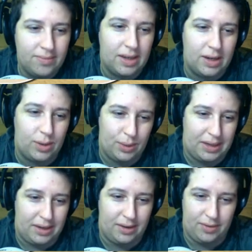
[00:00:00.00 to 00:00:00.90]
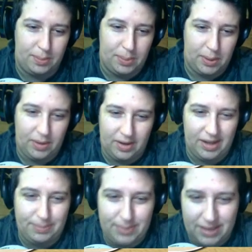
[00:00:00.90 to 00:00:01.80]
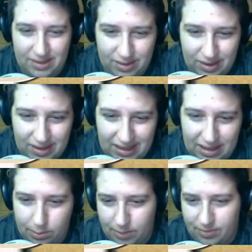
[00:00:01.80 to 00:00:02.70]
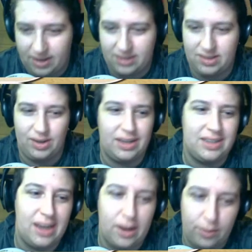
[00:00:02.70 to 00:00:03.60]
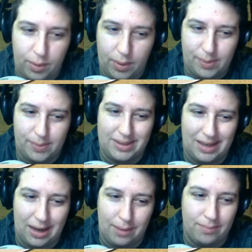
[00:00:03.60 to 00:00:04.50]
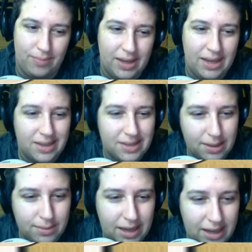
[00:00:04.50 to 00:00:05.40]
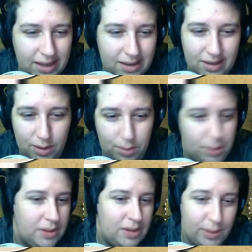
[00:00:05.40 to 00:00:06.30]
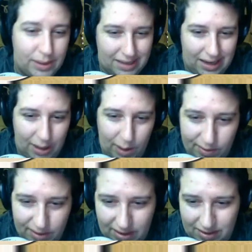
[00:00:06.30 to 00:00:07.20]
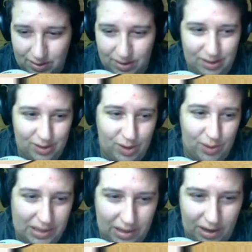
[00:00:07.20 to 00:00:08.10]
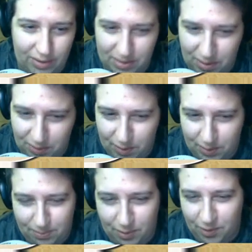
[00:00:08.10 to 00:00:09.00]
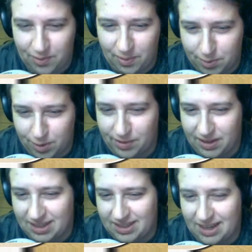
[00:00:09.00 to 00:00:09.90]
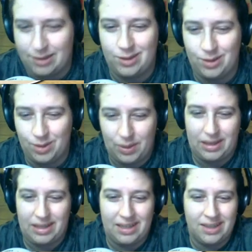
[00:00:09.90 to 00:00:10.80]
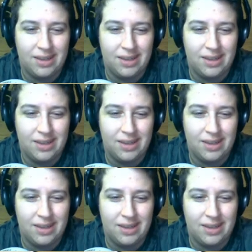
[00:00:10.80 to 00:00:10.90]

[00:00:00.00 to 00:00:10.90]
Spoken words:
A grin curved up your lips as you started to eat a bit faster, excited for what was to come. Seemed like you were too excited, however, as you started to choke and cough on your food from shoveling it down too quickly.